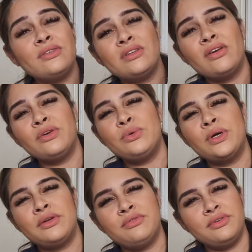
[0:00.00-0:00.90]
it's around
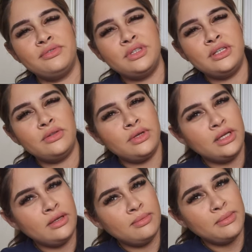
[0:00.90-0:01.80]

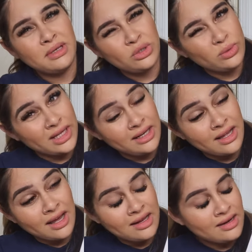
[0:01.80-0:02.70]
253 maybe
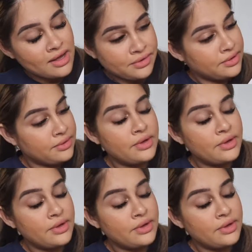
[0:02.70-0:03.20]
299 i don't know